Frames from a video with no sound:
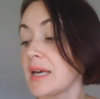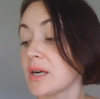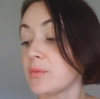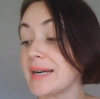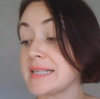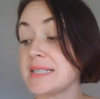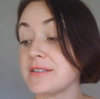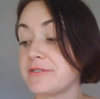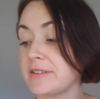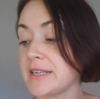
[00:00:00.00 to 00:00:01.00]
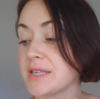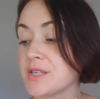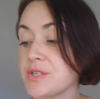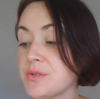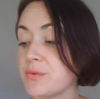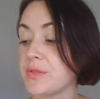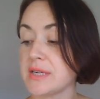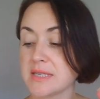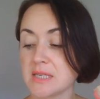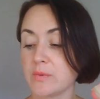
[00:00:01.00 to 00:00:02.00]
Quite different to
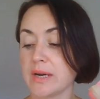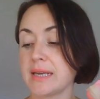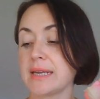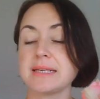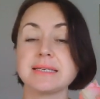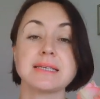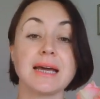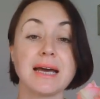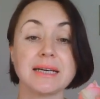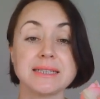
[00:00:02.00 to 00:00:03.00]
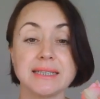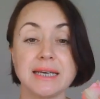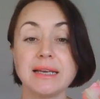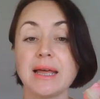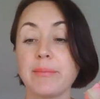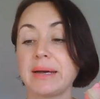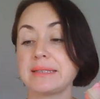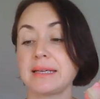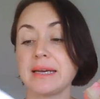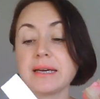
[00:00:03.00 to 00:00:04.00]
this one is Cartier La
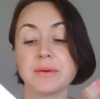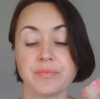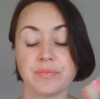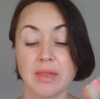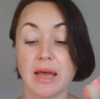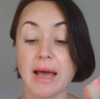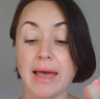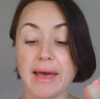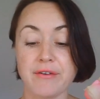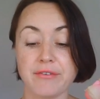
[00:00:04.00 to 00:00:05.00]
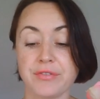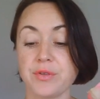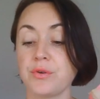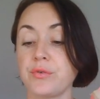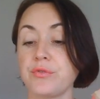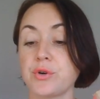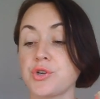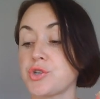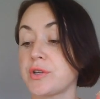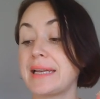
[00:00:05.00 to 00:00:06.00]
Panthère. I have the
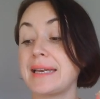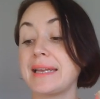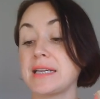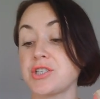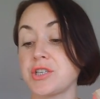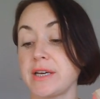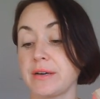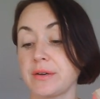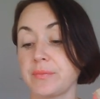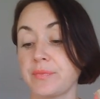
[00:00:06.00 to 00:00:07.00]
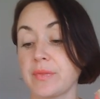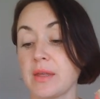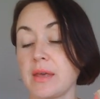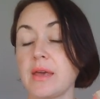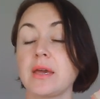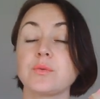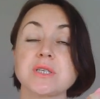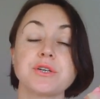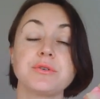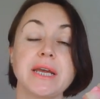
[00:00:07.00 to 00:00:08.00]
version Légère. It was
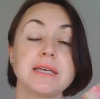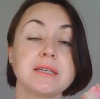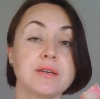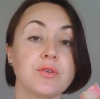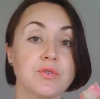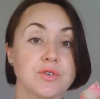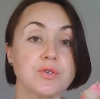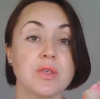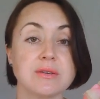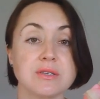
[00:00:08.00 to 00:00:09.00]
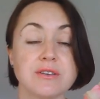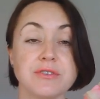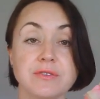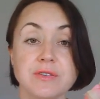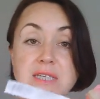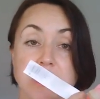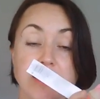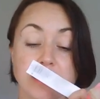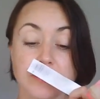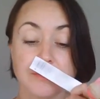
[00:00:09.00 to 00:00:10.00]
created in 2015.